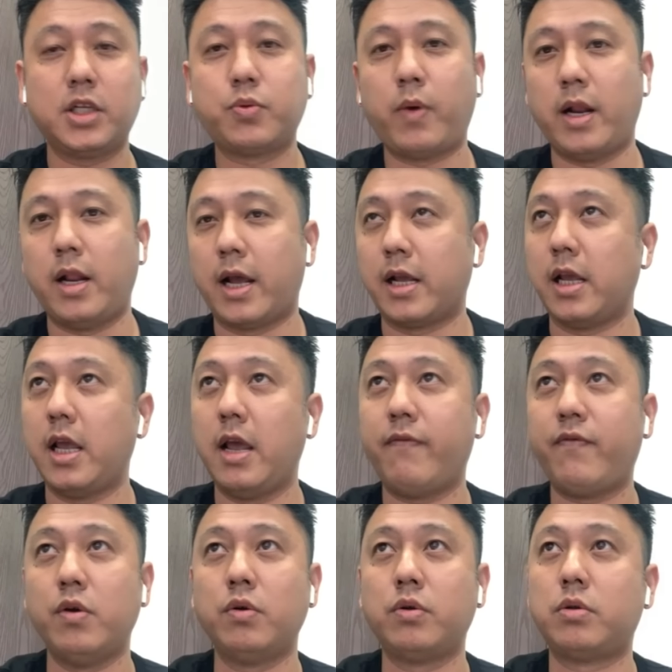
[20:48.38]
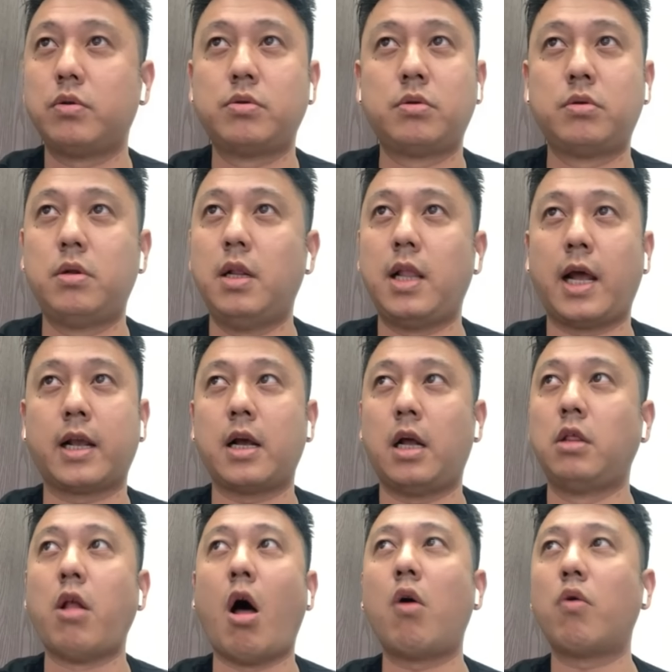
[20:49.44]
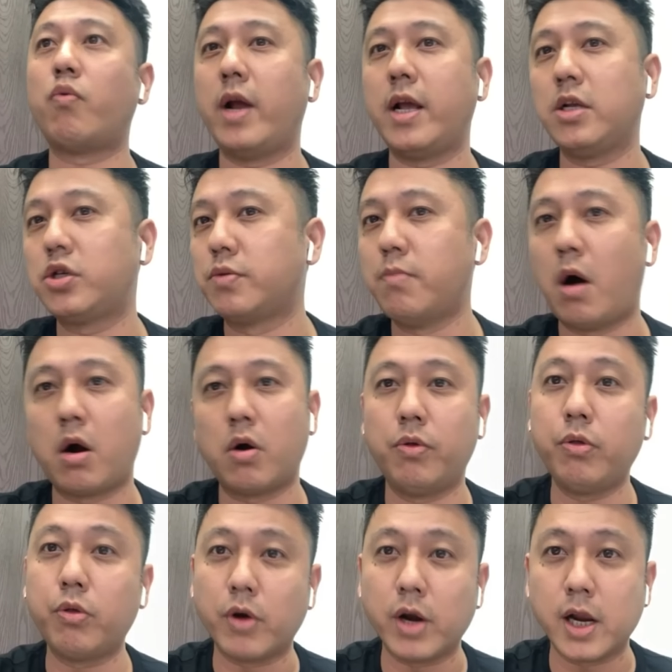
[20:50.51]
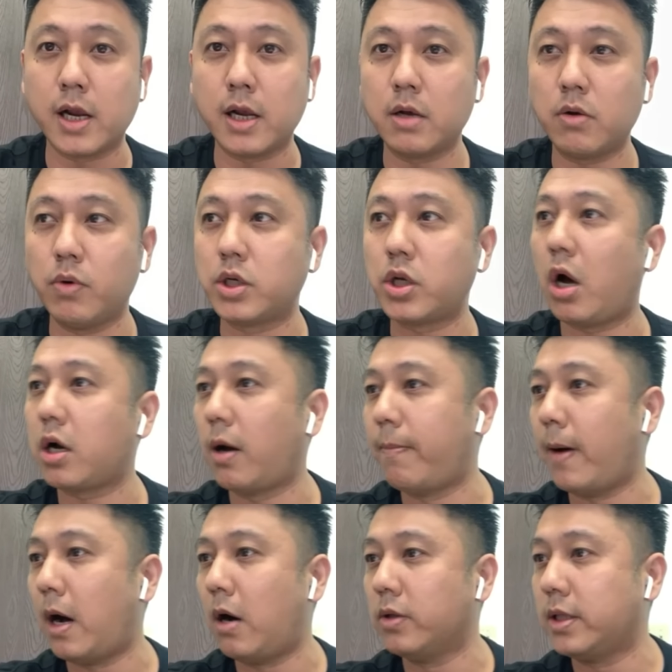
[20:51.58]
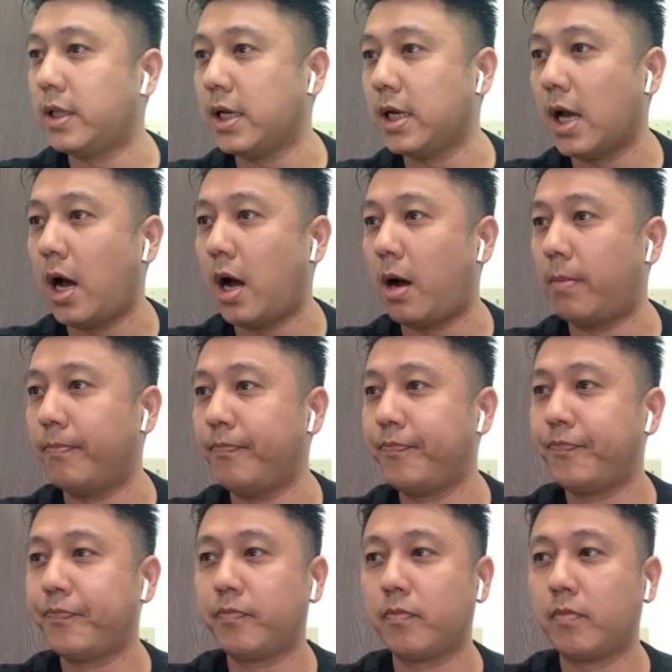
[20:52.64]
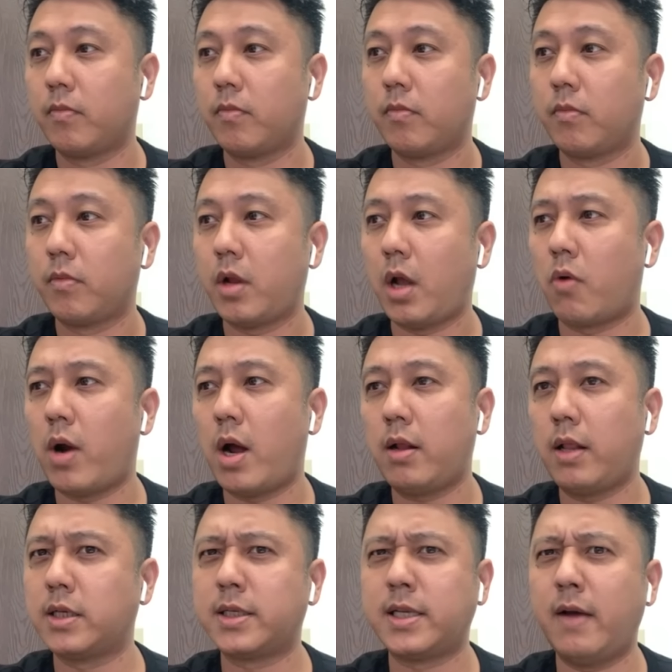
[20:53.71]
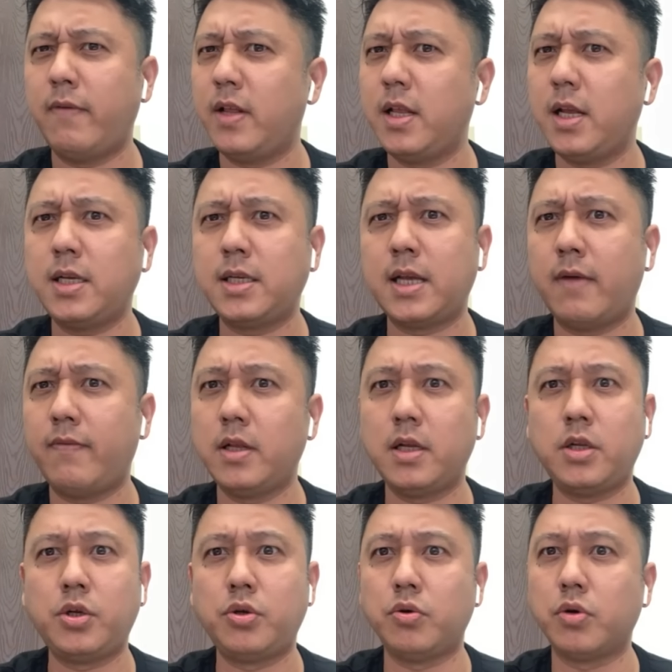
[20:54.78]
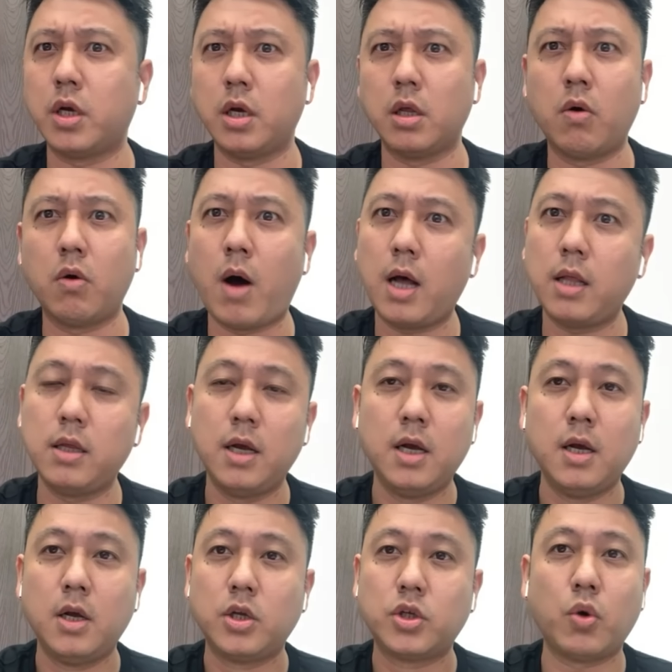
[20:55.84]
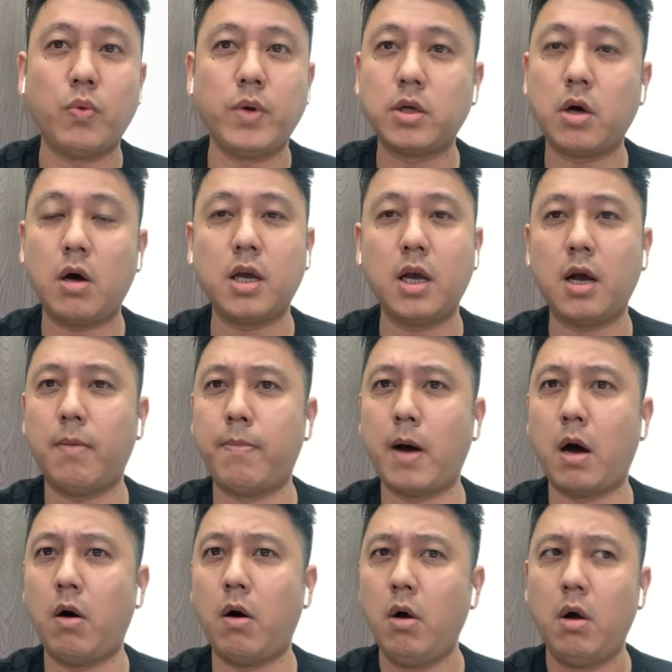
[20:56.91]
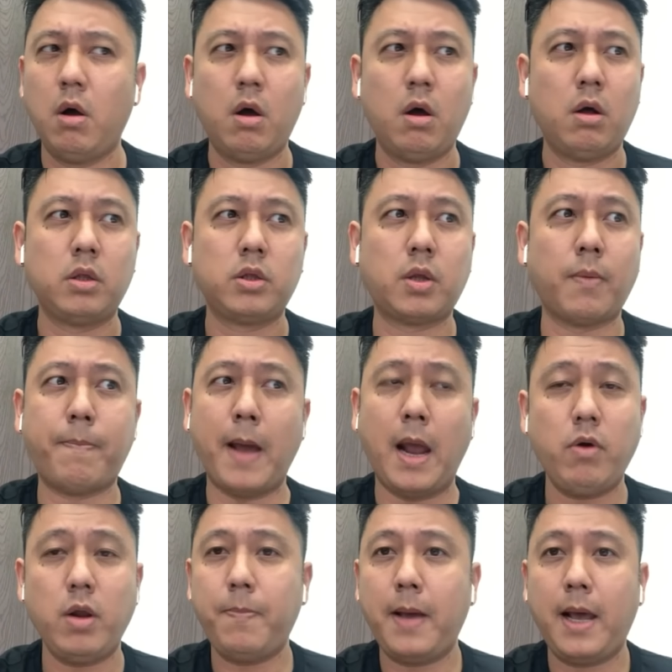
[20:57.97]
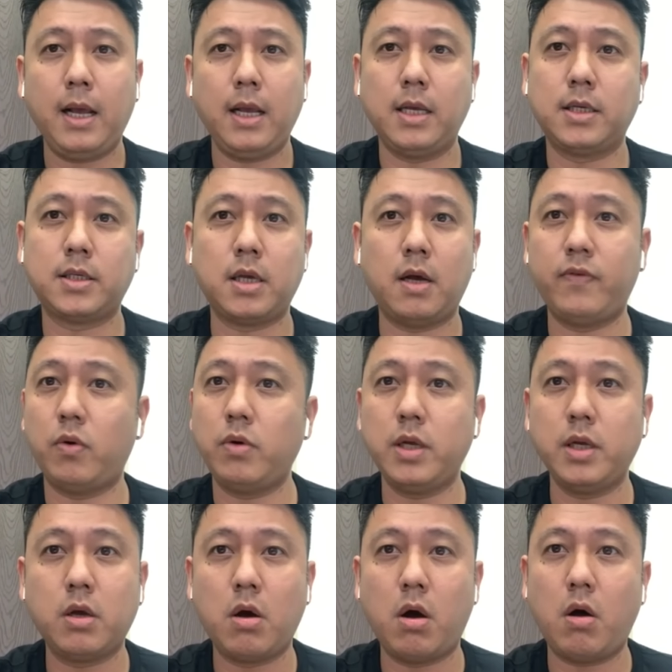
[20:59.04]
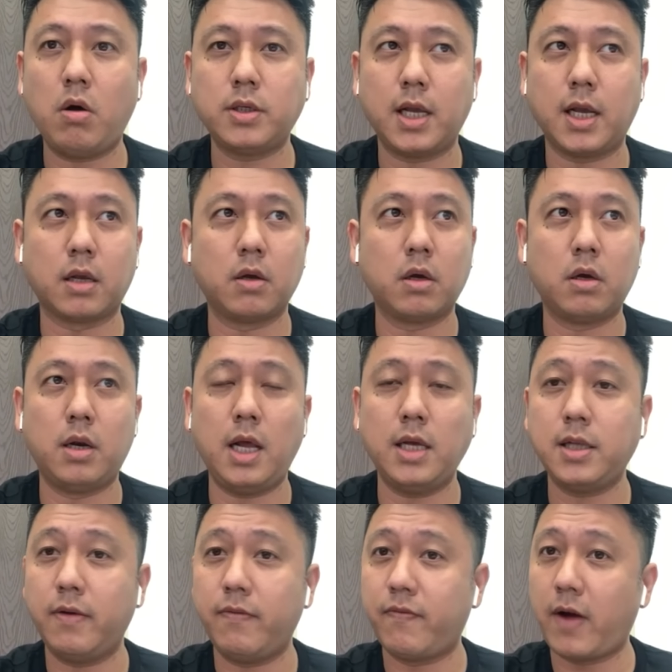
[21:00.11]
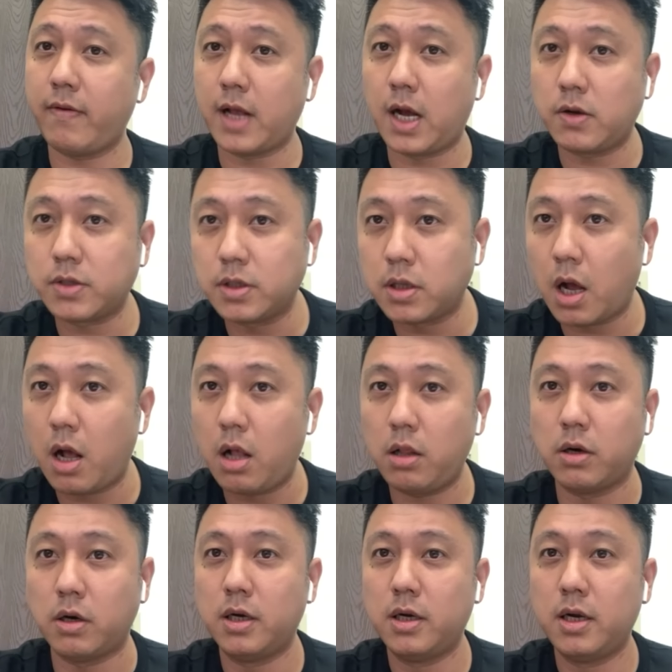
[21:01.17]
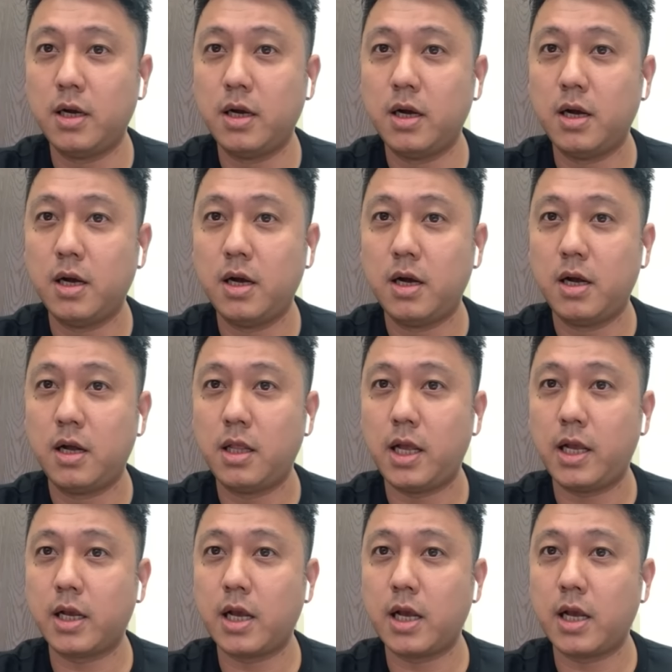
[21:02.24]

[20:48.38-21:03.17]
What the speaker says: way, like if you like a long range Model 3, we talk about the around like 70, 72 kilowatt. So we're talking about the battery pack itself only costs like less than $5,000. Like